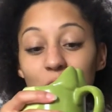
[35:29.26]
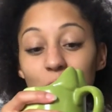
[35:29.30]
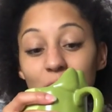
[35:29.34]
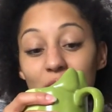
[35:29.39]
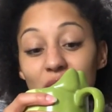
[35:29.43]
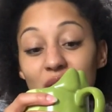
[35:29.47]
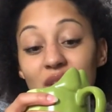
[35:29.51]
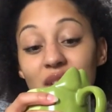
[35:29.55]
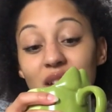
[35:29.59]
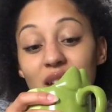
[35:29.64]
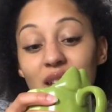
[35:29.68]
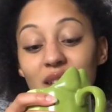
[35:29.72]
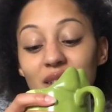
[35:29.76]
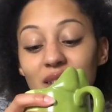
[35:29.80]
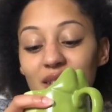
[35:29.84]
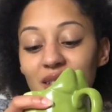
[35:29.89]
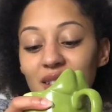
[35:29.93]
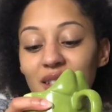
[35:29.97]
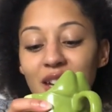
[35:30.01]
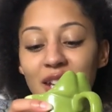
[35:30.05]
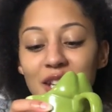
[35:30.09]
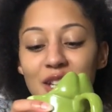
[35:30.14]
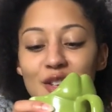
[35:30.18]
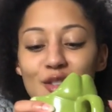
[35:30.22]
this,
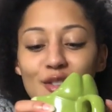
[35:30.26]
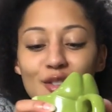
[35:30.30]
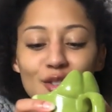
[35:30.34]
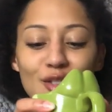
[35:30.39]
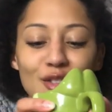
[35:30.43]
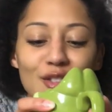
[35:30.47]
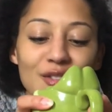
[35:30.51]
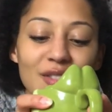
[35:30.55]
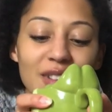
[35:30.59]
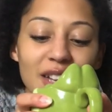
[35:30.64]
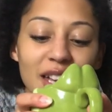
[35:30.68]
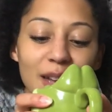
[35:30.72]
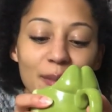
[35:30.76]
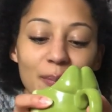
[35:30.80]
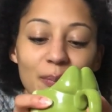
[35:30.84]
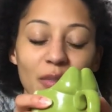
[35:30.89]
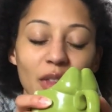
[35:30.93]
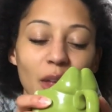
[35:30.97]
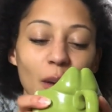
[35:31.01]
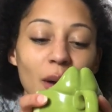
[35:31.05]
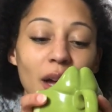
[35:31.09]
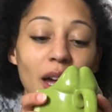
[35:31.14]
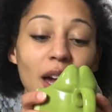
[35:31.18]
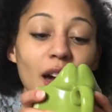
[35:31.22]
and I just love it.
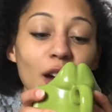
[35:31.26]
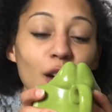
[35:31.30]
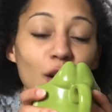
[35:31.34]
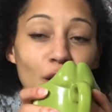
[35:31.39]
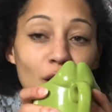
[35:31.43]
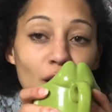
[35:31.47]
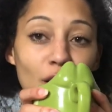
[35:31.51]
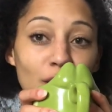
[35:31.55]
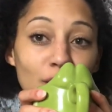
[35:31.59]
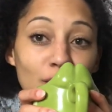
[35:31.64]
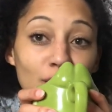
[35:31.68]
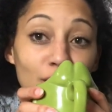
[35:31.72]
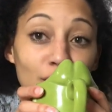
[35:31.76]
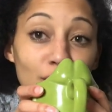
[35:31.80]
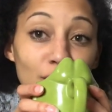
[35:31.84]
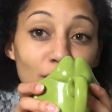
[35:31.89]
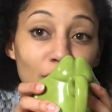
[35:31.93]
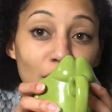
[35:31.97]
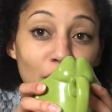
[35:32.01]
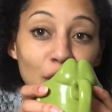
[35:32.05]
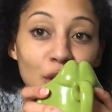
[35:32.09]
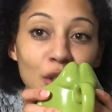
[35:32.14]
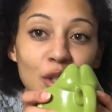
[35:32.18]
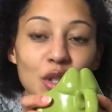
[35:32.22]
Though I can't
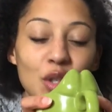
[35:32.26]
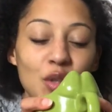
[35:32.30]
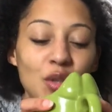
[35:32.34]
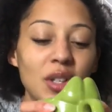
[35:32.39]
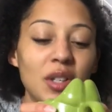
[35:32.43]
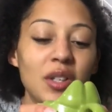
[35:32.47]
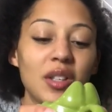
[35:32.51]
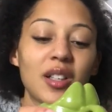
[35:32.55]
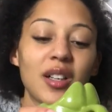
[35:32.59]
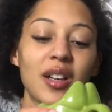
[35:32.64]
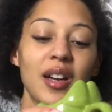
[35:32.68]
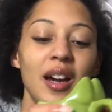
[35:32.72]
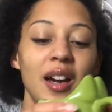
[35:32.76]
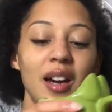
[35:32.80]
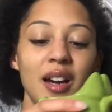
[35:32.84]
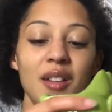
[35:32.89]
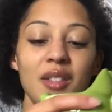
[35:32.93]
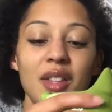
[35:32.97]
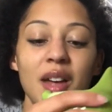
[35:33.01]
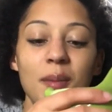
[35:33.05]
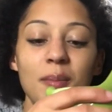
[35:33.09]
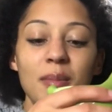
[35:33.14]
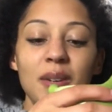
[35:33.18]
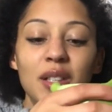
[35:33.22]
drink out of
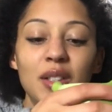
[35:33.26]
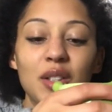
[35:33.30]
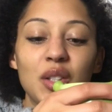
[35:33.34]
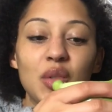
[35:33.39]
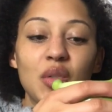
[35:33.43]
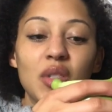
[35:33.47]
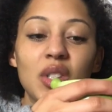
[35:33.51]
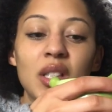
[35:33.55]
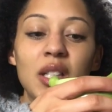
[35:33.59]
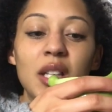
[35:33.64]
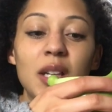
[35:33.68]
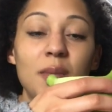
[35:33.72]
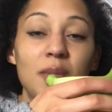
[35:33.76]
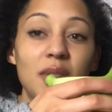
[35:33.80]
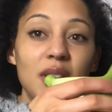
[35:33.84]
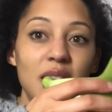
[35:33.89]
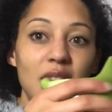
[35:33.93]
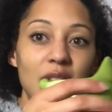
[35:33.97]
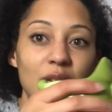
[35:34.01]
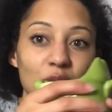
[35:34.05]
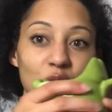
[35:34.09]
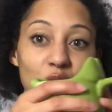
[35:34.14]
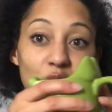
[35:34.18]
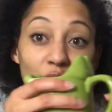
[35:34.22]
that bit because of his lips. I
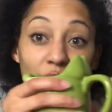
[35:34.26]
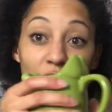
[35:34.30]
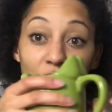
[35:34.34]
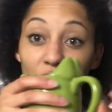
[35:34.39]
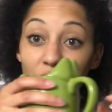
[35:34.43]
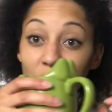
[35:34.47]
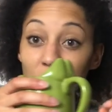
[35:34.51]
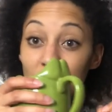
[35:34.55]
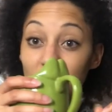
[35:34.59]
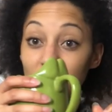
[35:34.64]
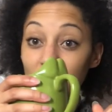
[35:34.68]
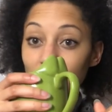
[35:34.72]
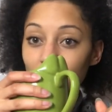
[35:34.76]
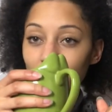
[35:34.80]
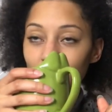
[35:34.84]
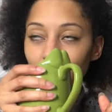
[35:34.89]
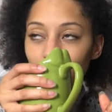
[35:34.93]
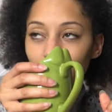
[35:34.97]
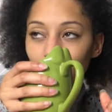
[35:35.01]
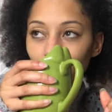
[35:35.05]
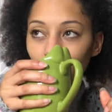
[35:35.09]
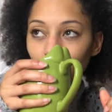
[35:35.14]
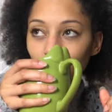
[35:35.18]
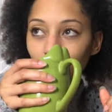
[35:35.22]
have to drink from the side.